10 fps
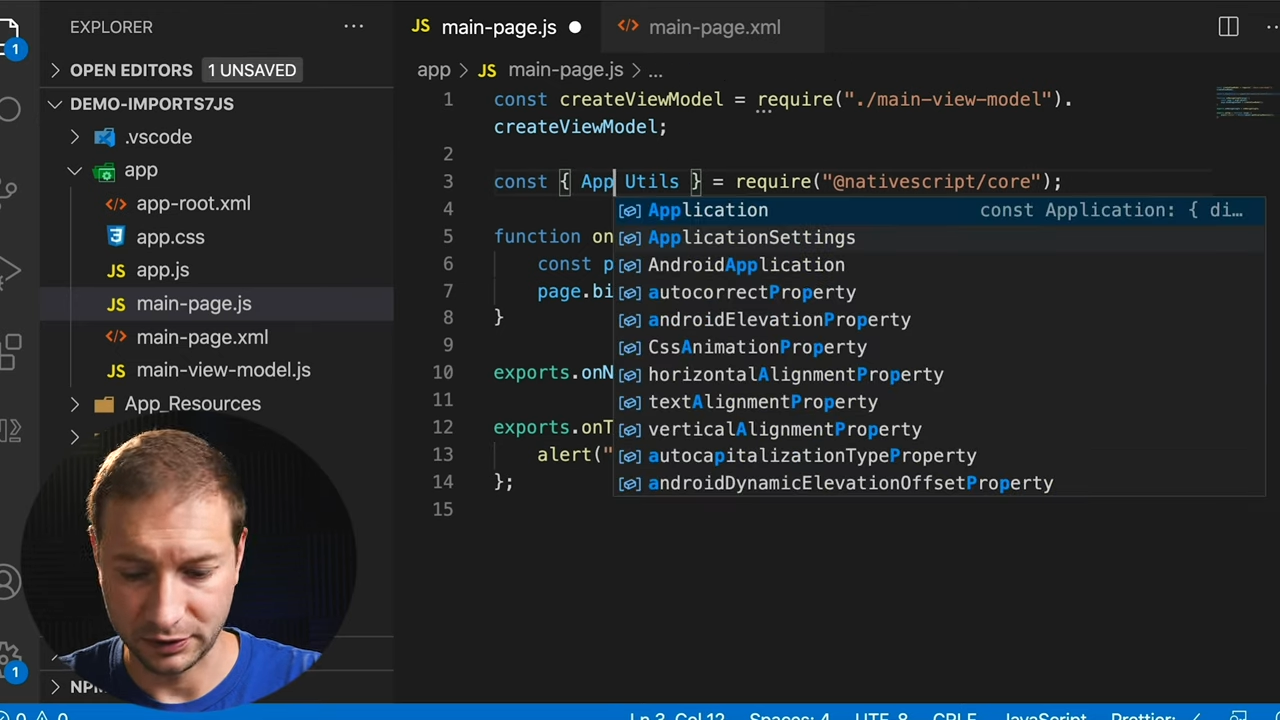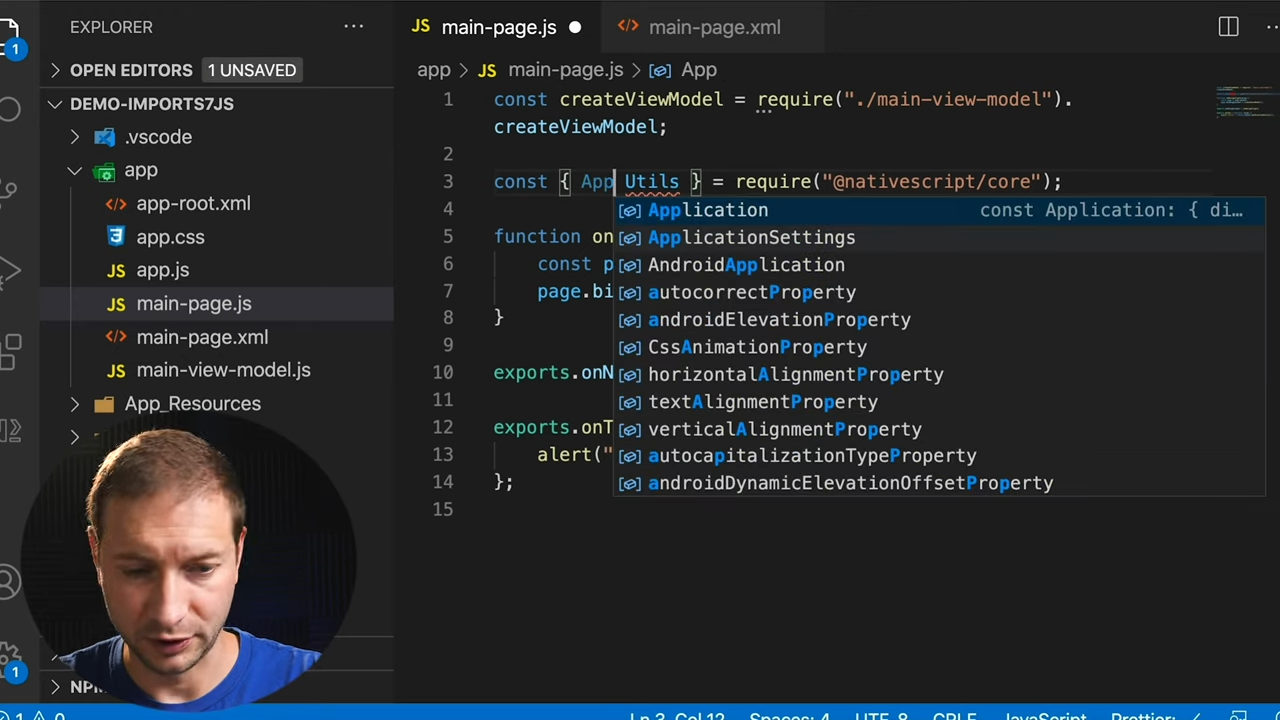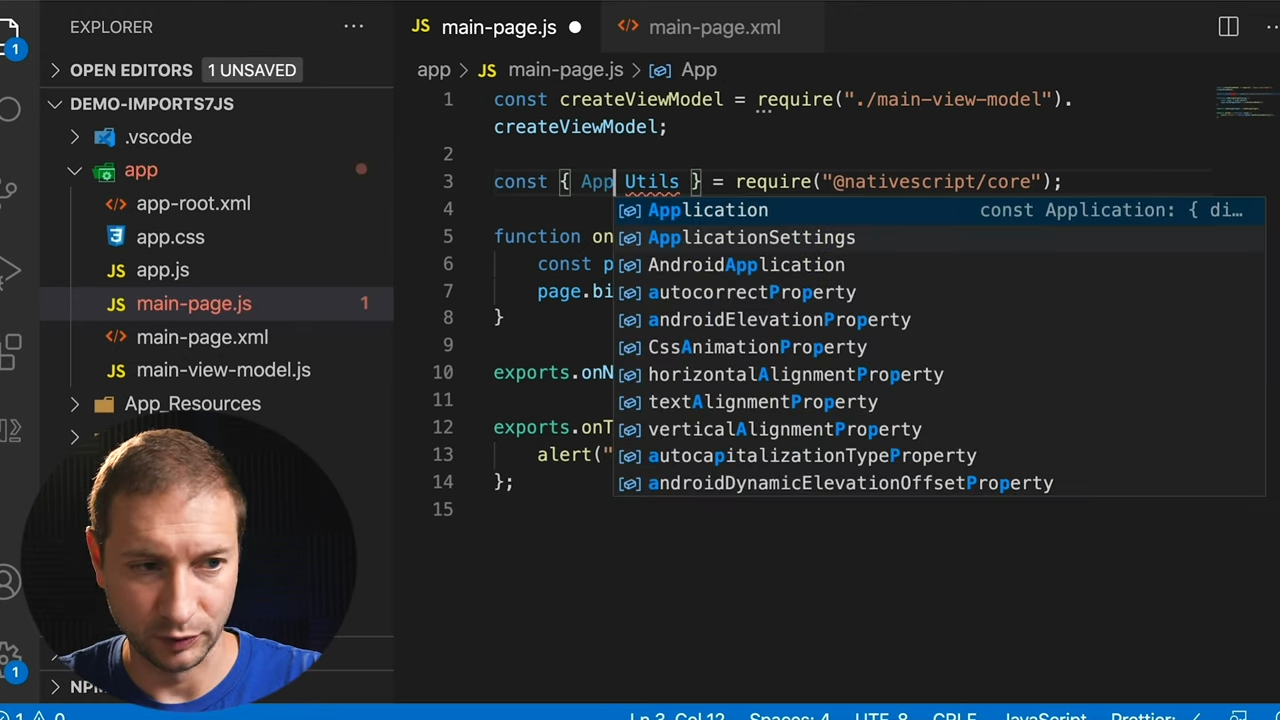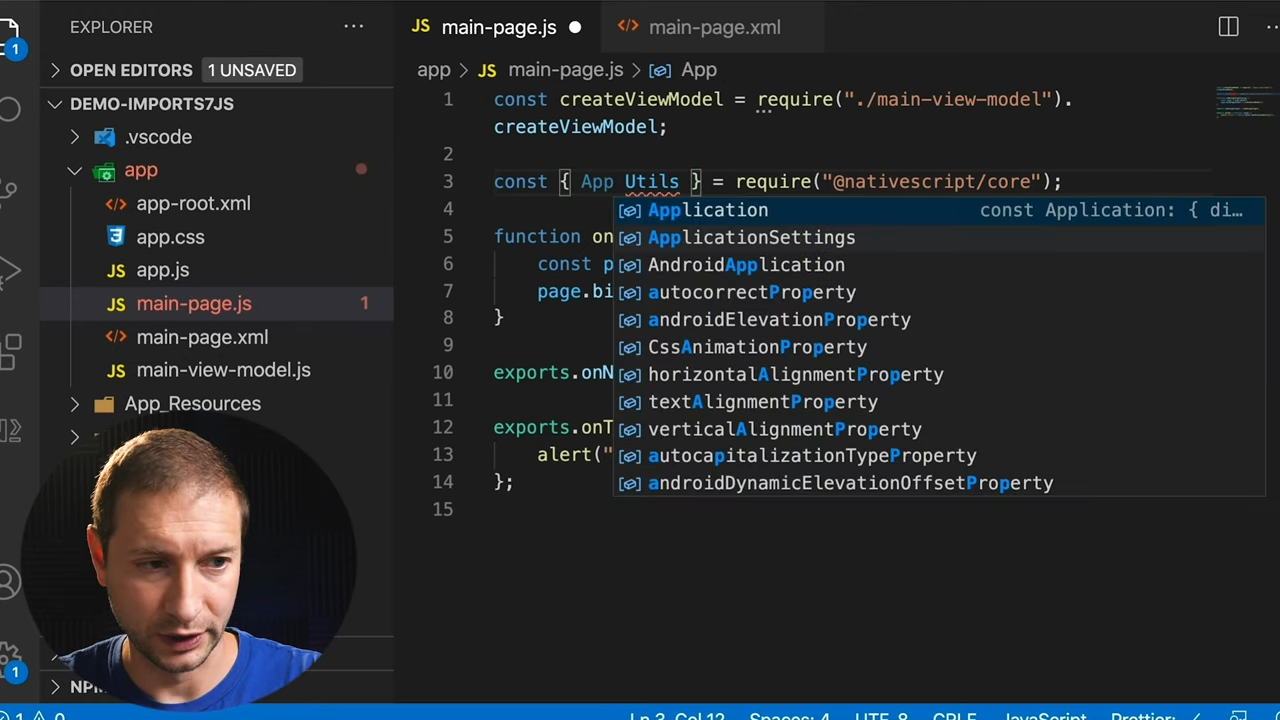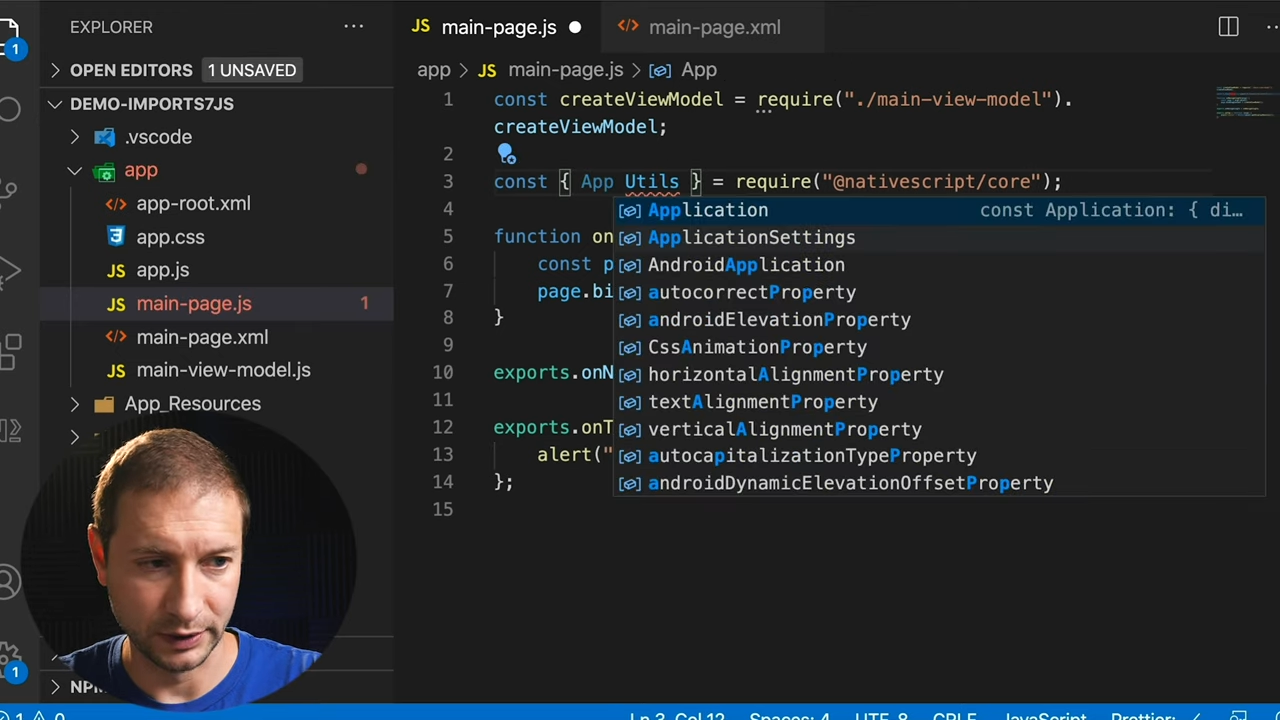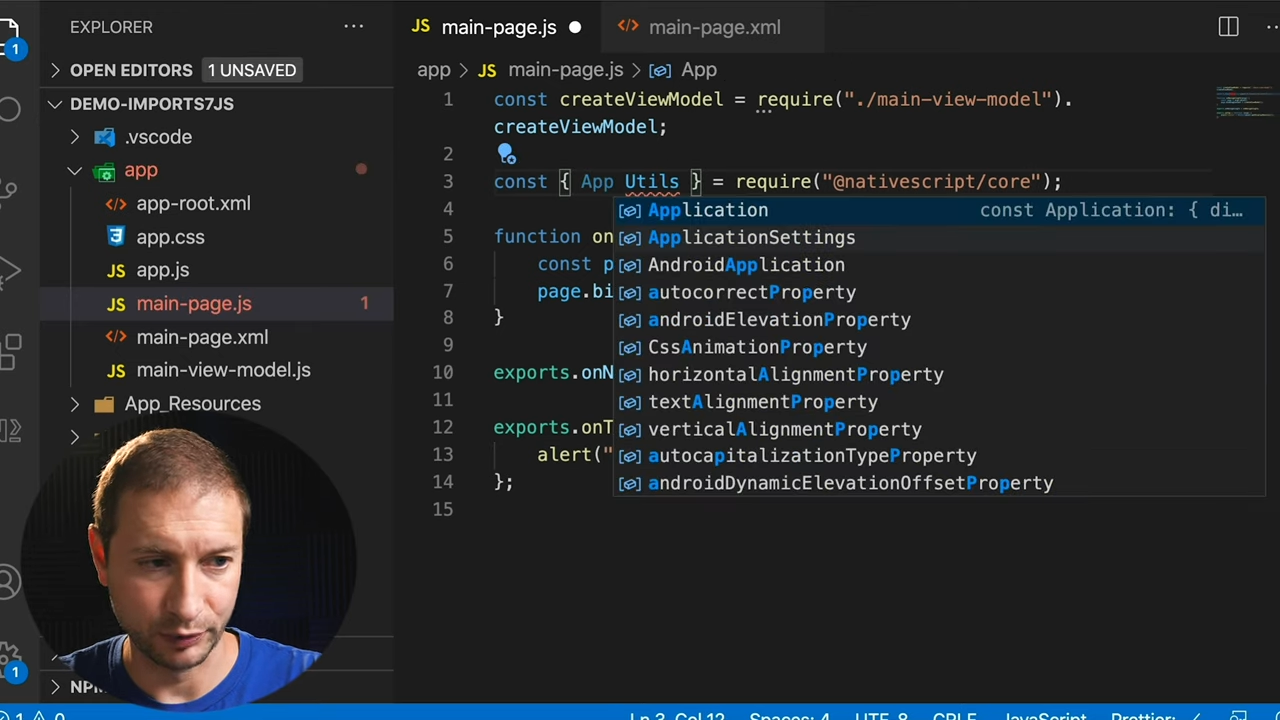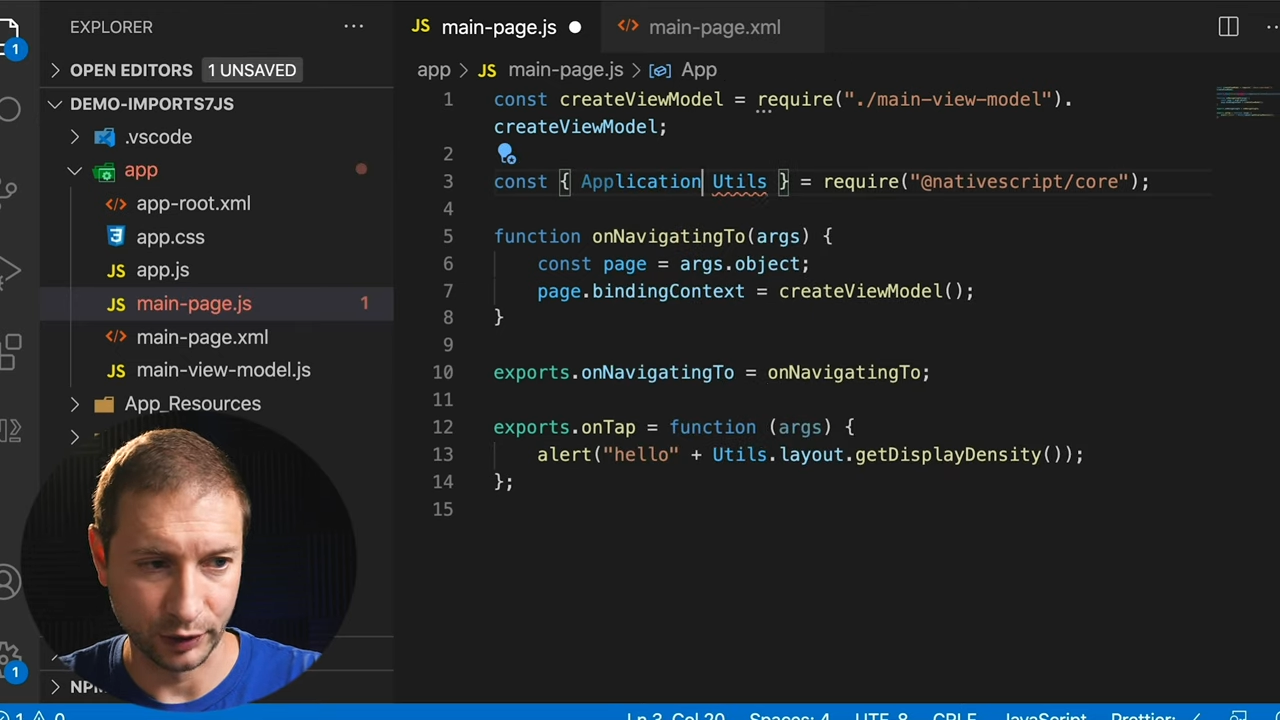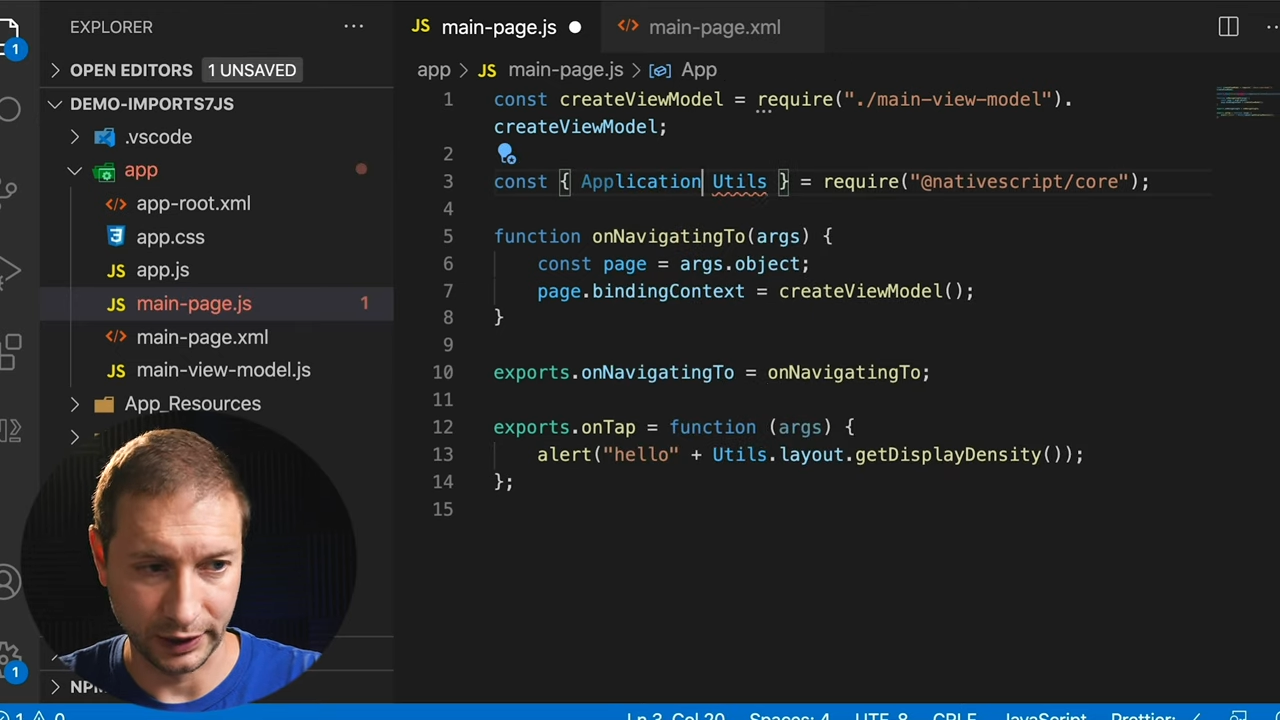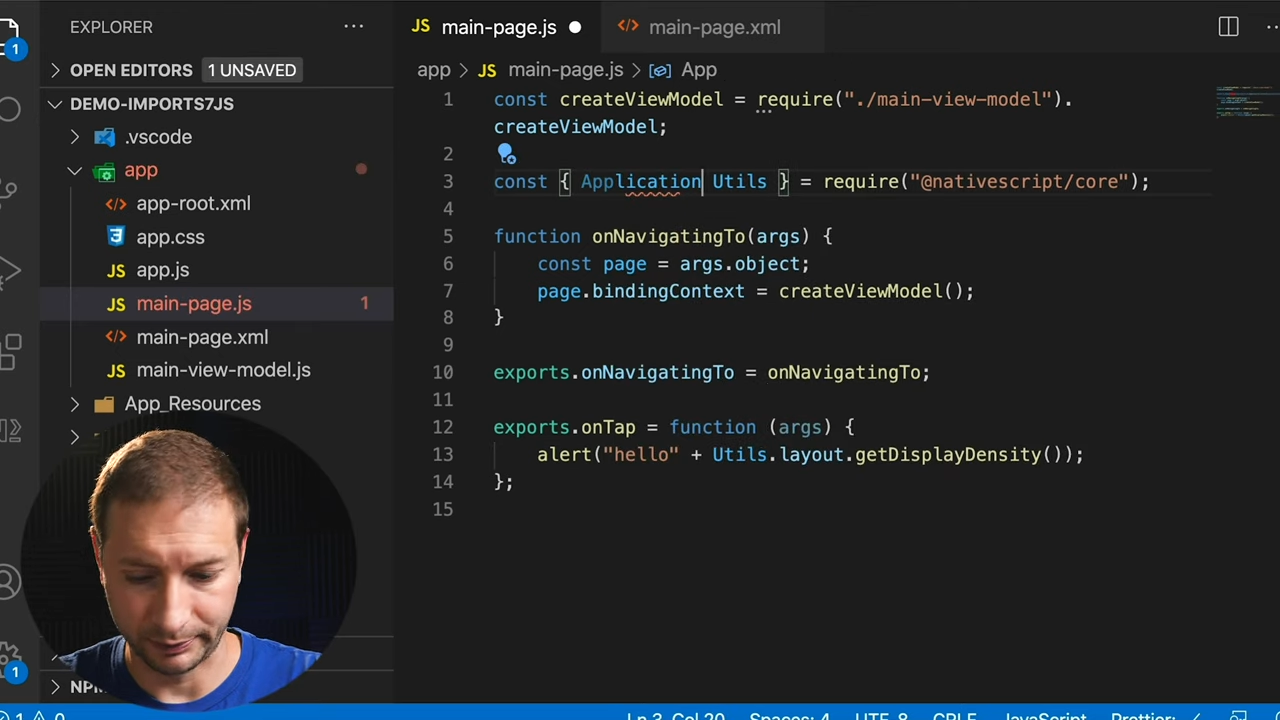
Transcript: you would import